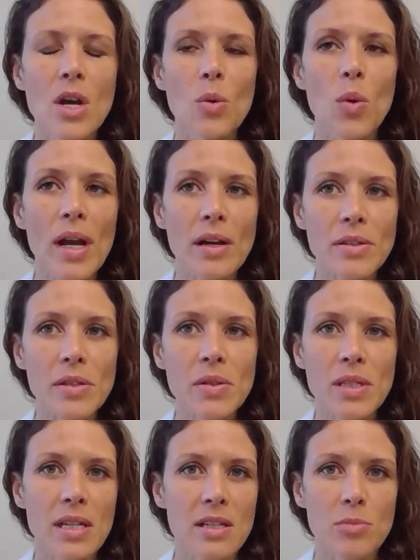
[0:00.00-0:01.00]
We also
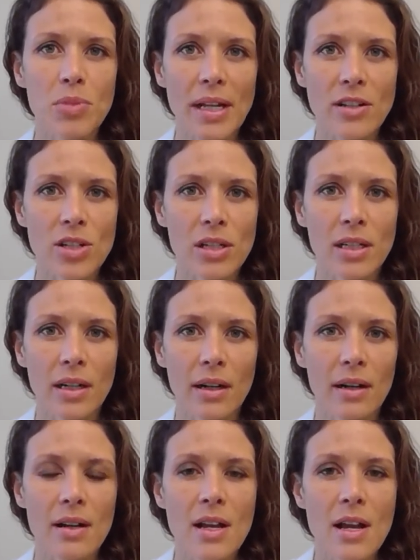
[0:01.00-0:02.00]
see as blood
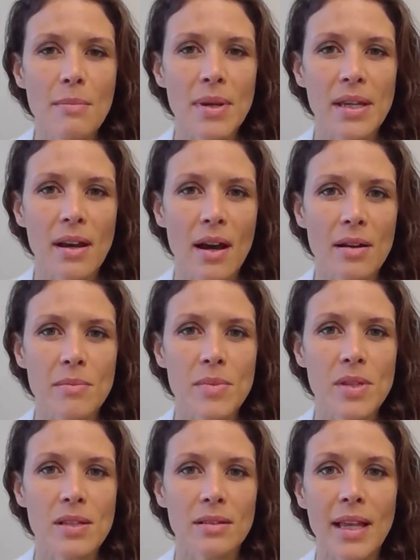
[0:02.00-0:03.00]
sugar
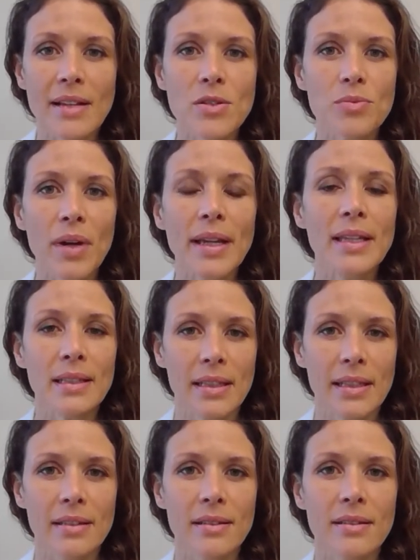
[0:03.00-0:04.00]
becomes less
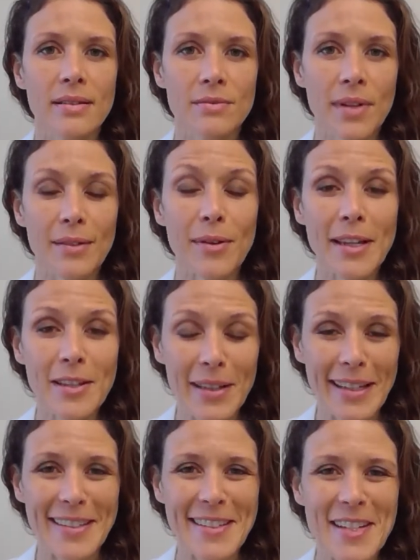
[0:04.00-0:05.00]

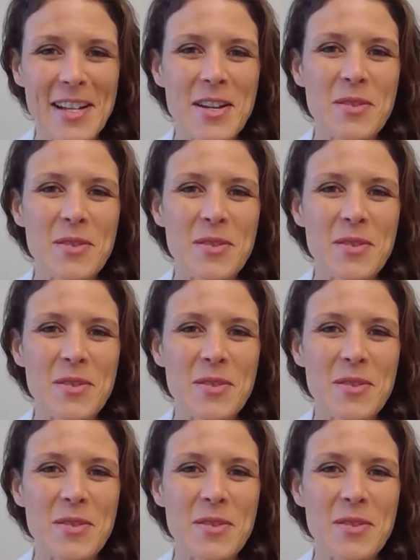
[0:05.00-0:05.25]
regulated,